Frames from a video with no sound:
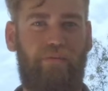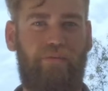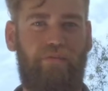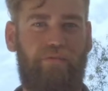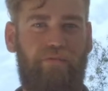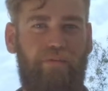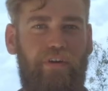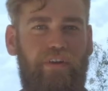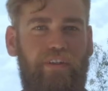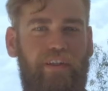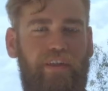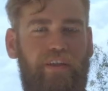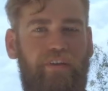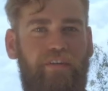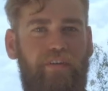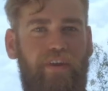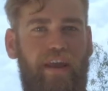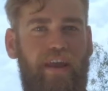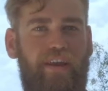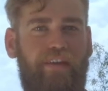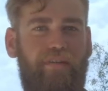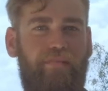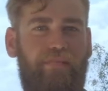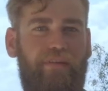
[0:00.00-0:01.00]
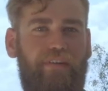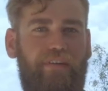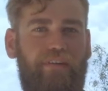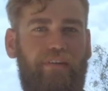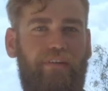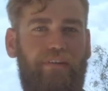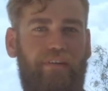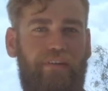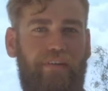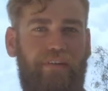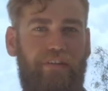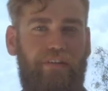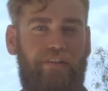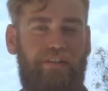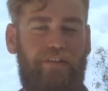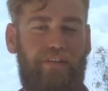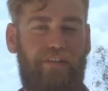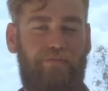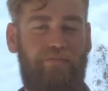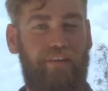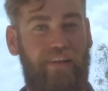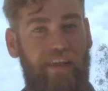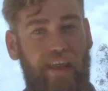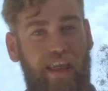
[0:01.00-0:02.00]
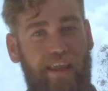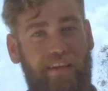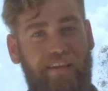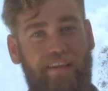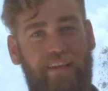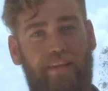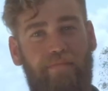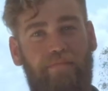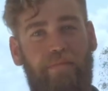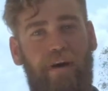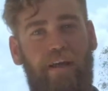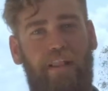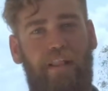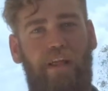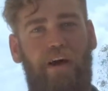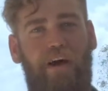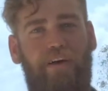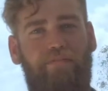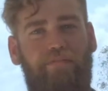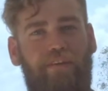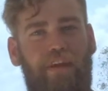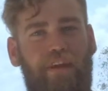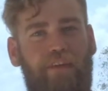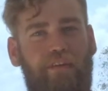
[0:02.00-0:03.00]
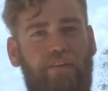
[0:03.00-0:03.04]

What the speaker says: which really created a big shift again in my life.